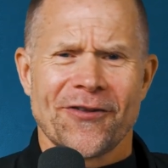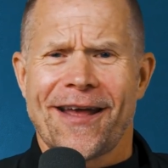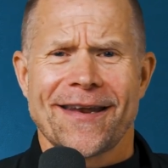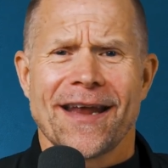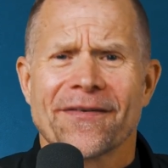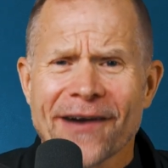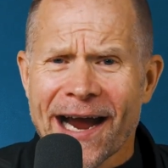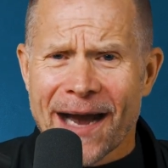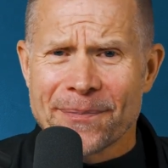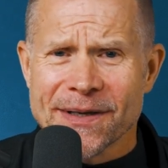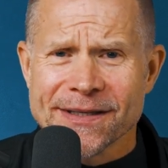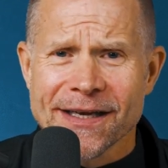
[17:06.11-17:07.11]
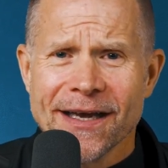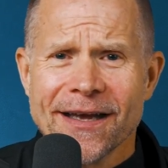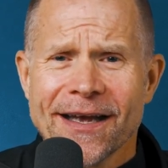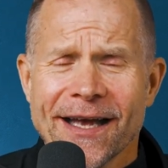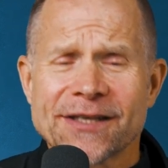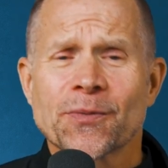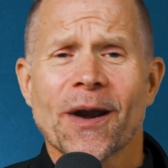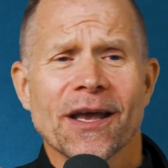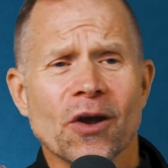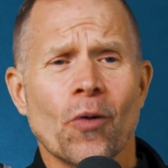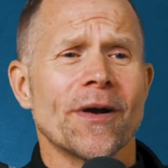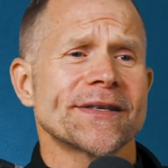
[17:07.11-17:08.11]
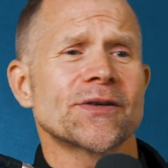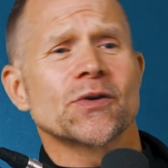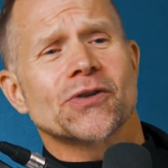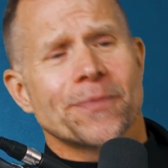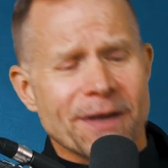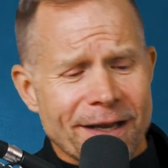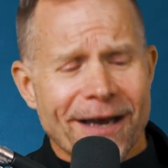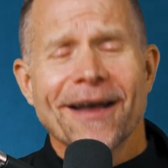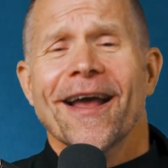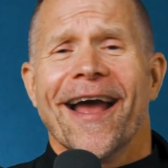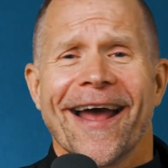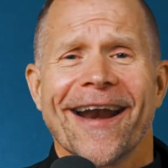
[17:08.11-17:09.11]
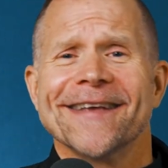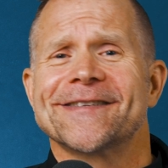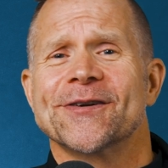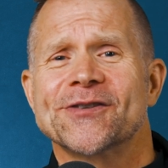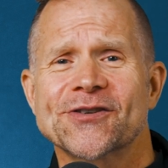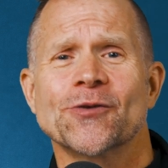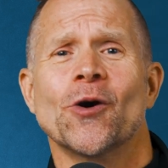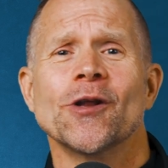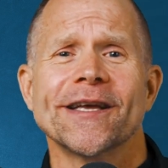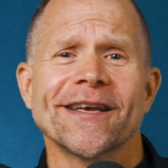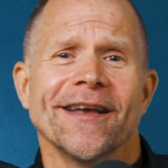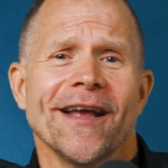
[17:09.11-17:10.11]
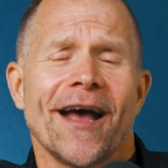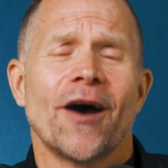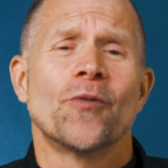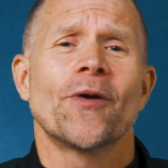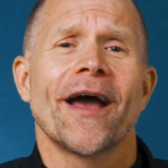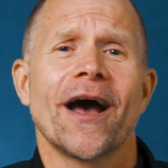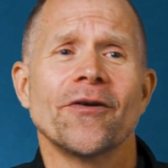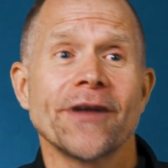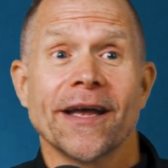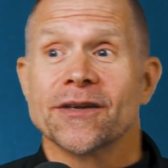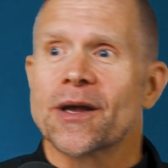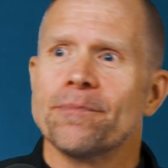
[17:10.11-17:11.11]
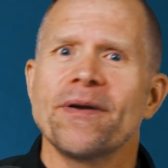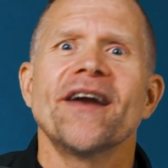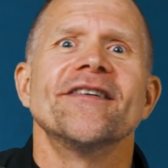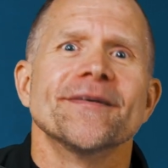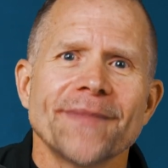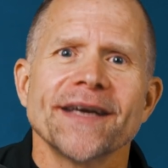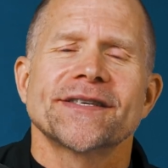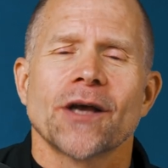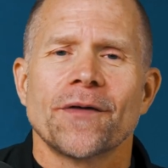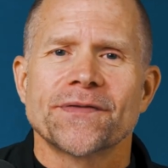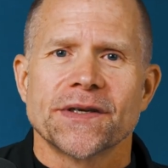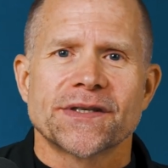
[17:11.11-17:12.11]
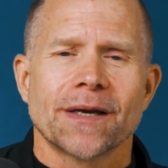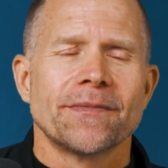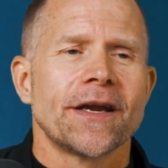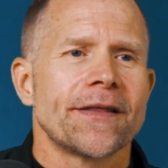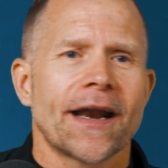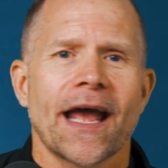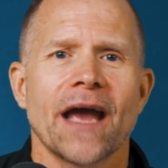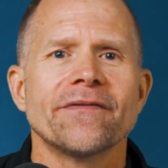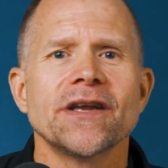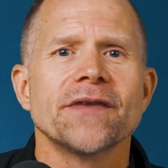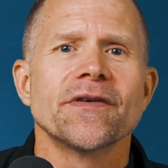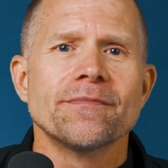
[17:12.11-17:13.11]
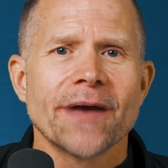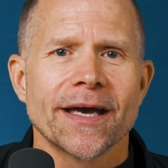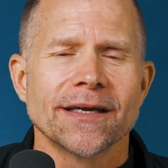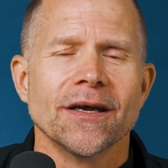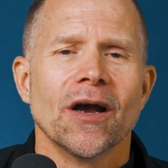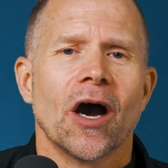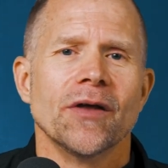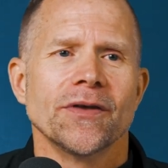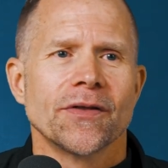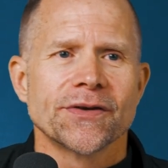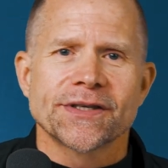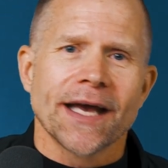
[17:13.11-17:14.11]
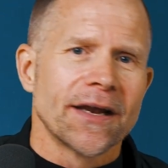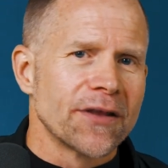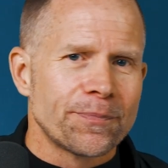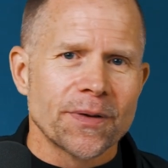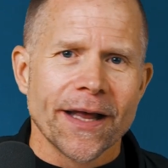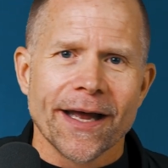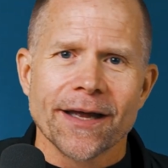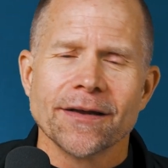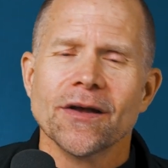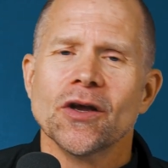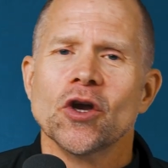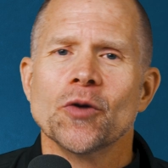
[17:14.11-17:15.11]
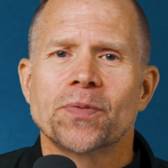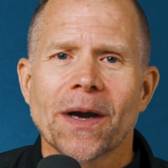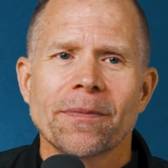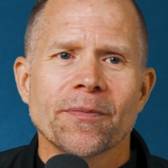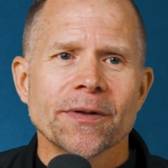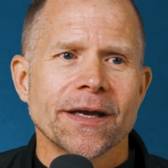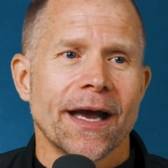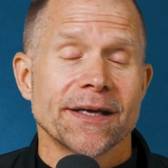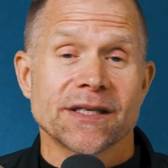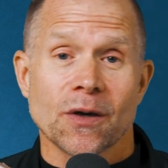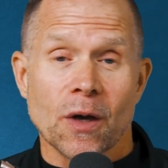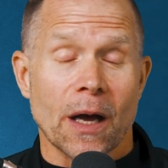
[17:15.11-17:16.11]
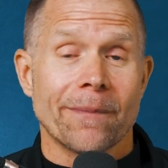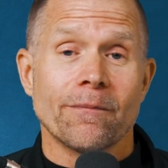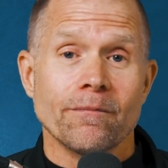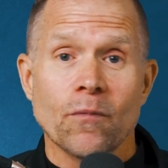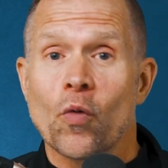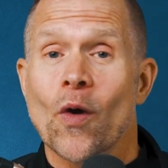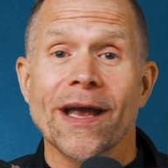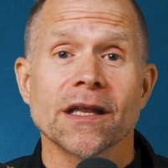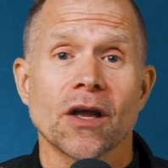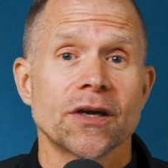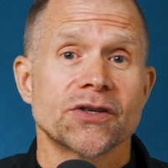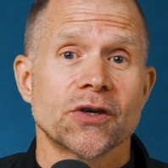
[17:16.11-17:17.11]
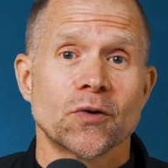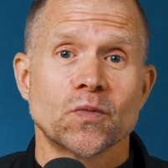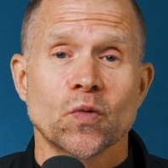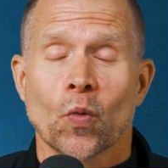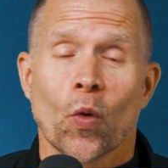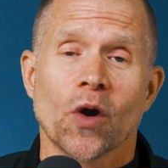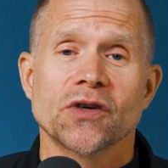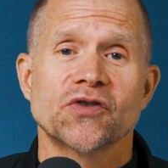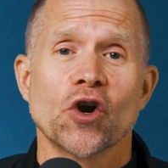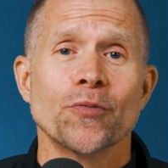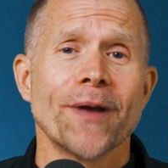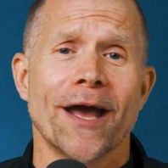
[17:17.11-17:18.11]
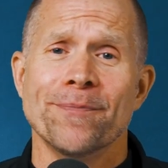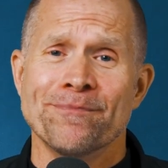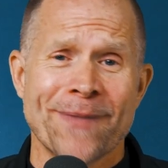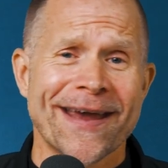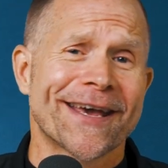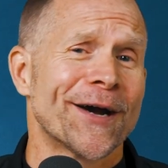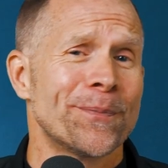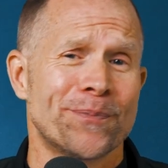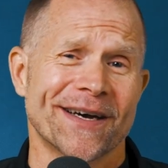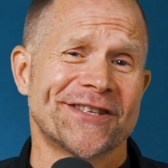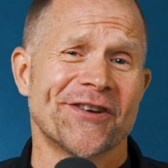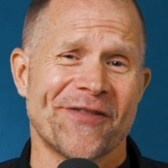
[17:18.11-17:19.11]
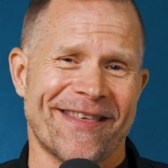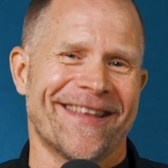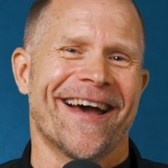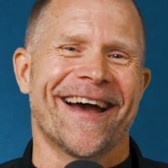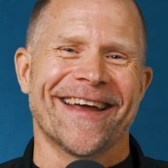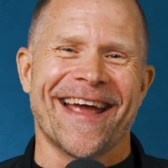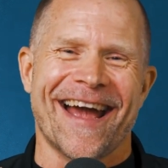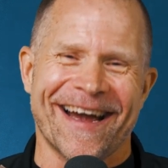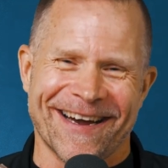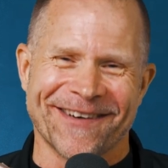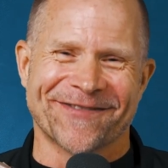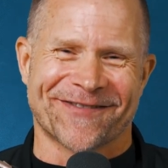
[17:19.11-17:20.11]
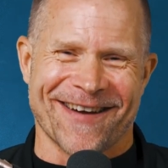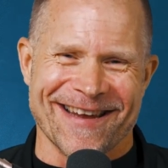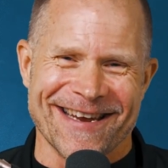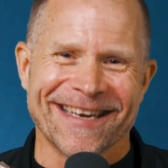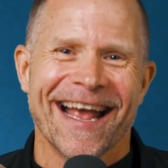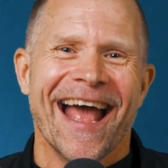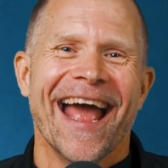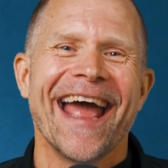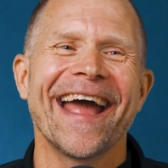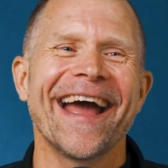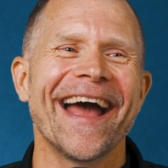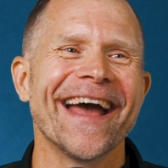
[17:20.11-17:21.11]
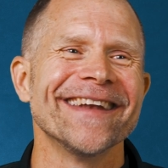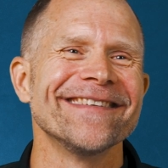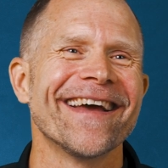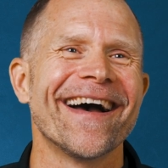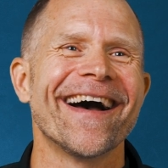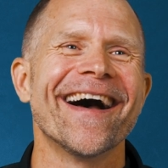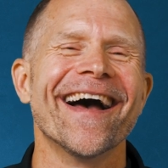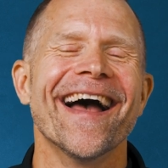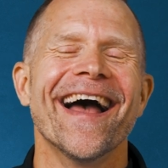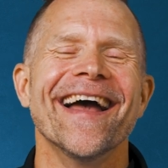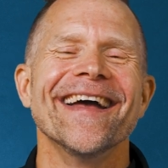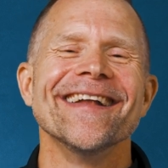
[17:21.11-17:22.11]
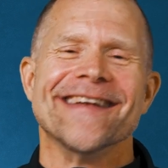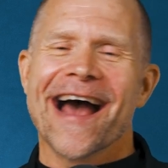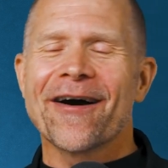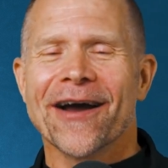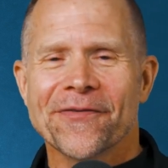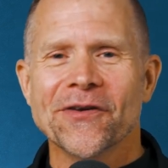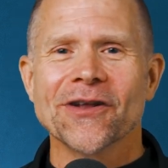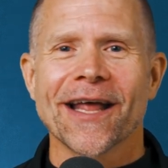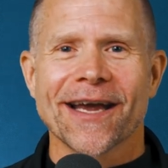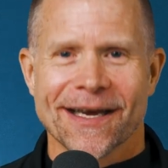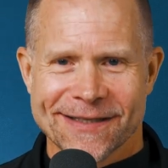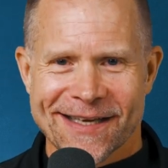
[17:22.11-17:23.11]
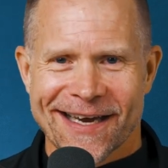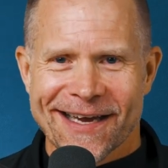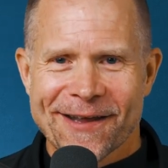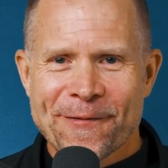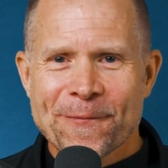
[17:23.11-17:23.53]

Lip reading: That never happens. It's when I go on social media and I start scrolling around and comparing myself to somebody that I haven't even met on the other side of the planet who probably has a way larger wardrobe and makeup budget than I have, right? And now I feel like I suck.